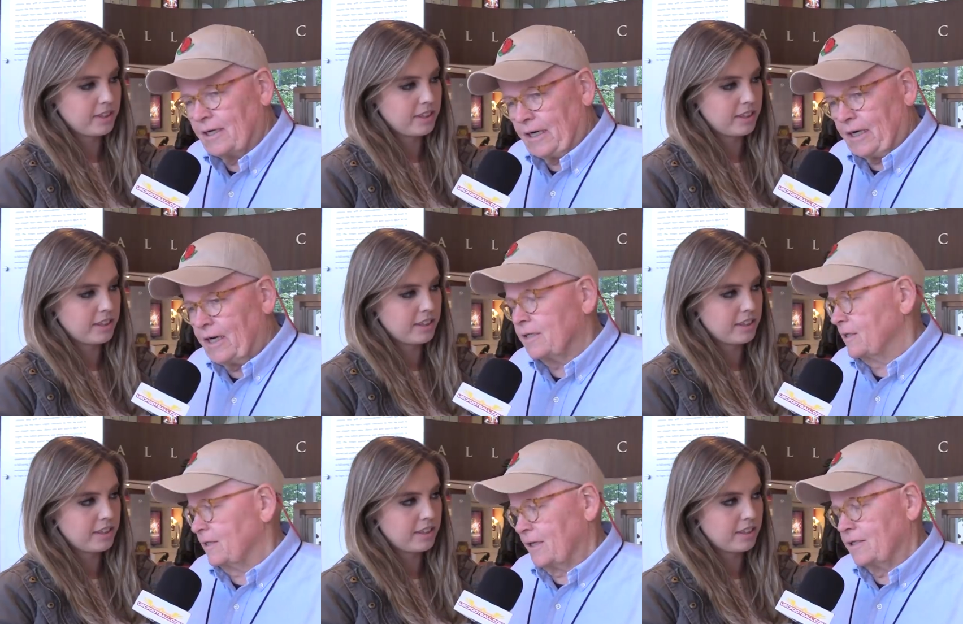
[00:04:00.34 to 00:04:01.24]
Speaker 1: I
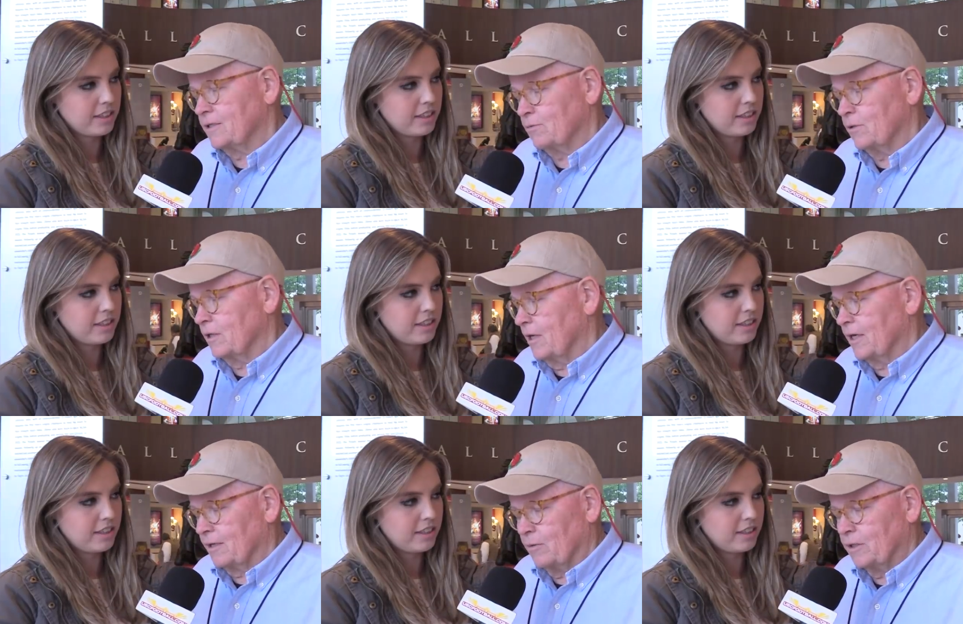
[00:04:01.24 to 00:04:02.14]
I just really
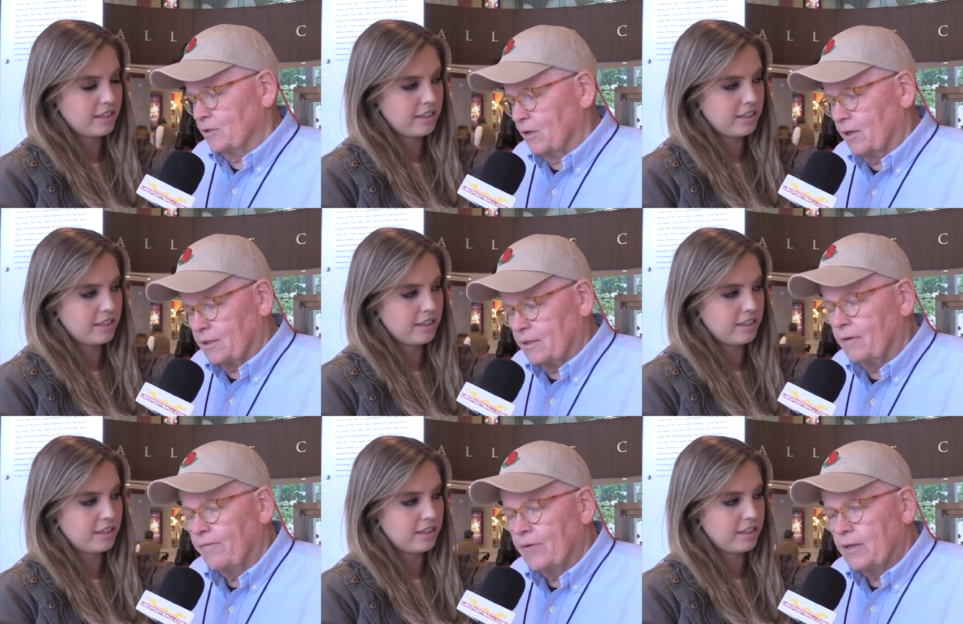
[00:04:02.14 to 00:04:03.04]
like it when you talk
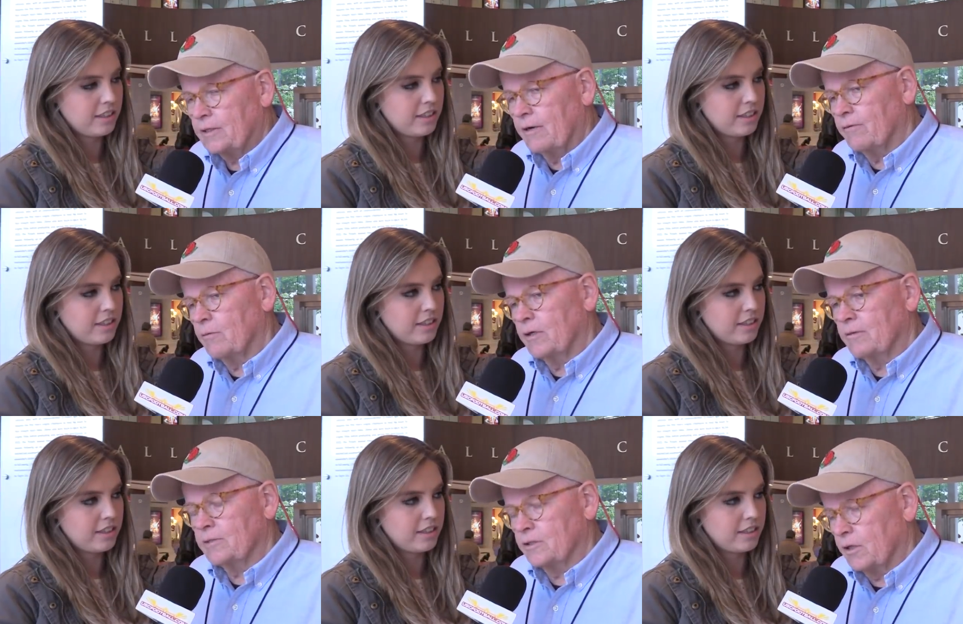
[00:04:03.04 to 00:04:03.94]
to Devon
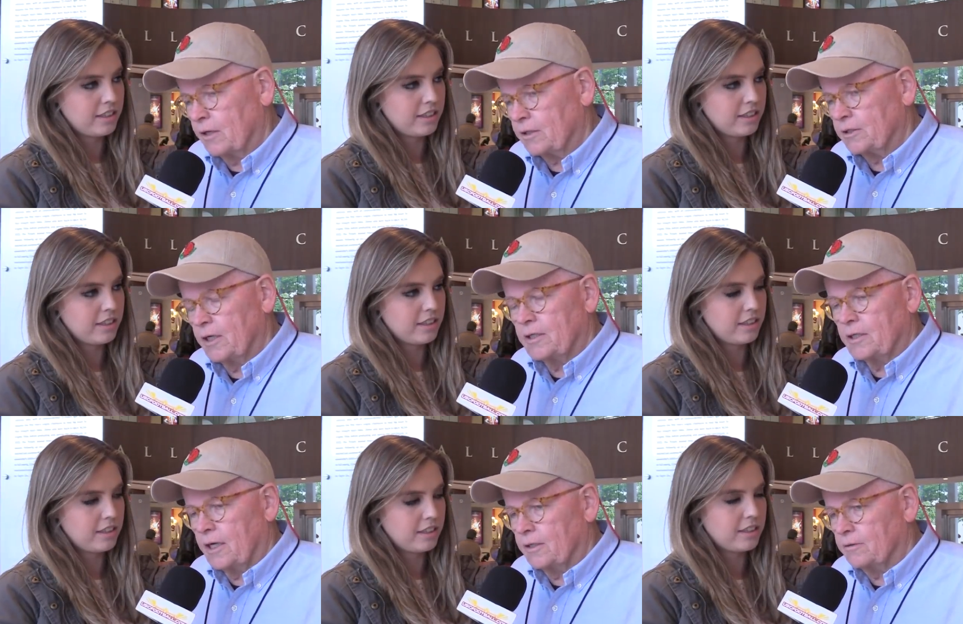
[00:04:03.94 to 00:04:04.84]
Williams, you talk to
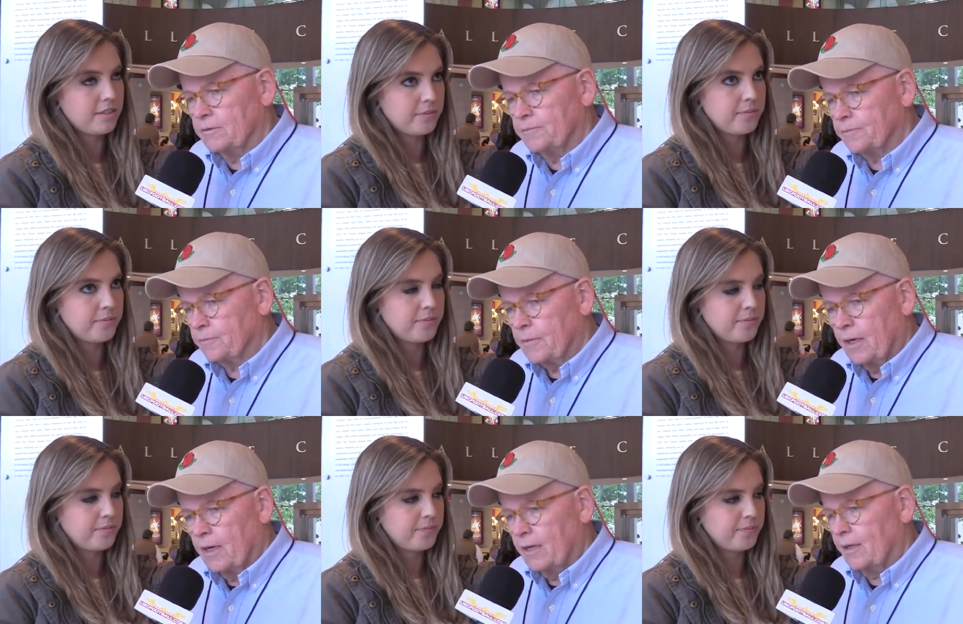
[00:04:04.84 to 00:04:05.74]
J.T. Daniels,
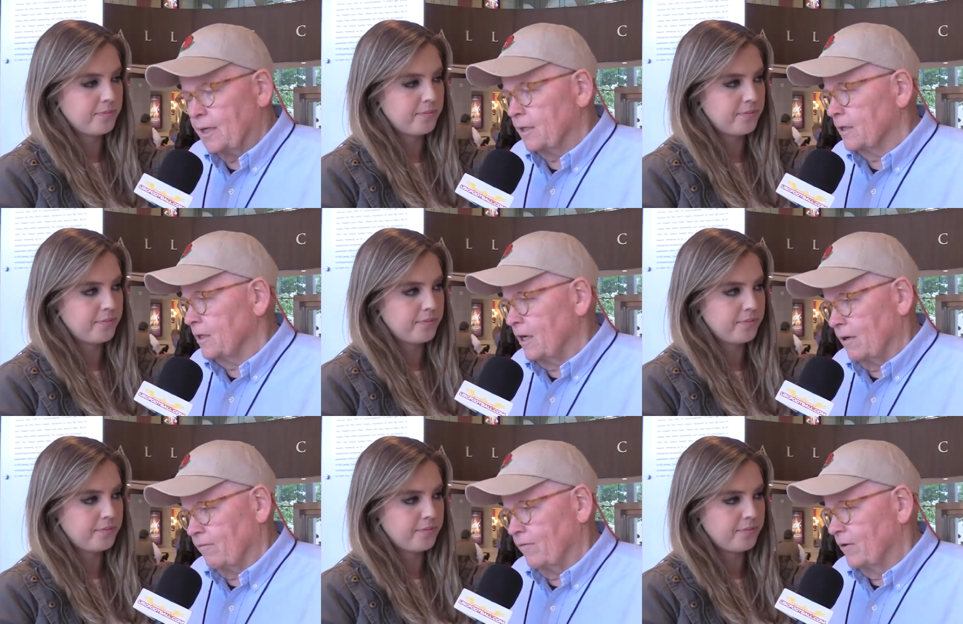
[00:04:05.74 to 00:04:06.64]
they
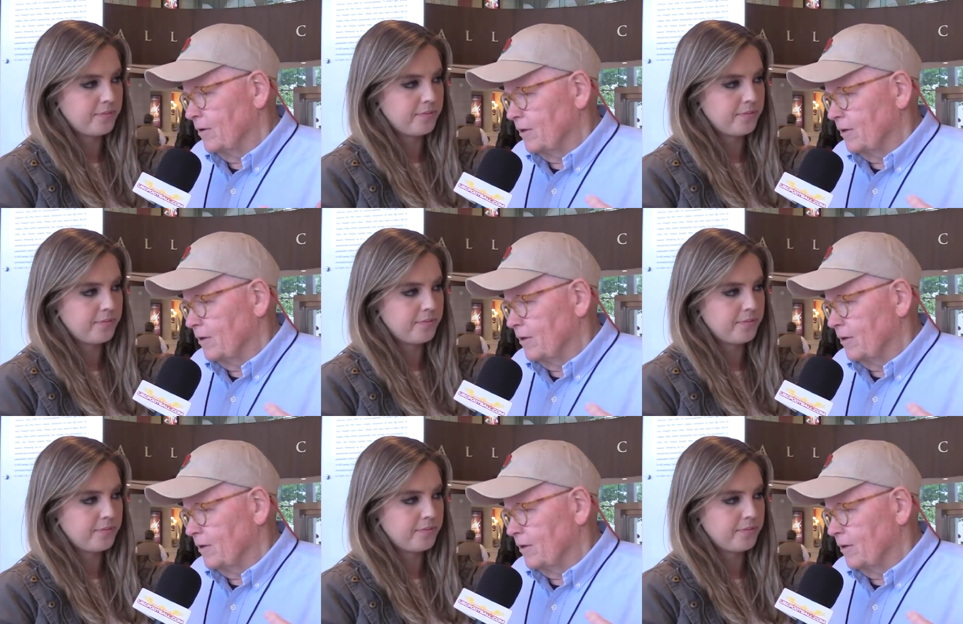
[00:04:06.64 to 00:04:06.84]
love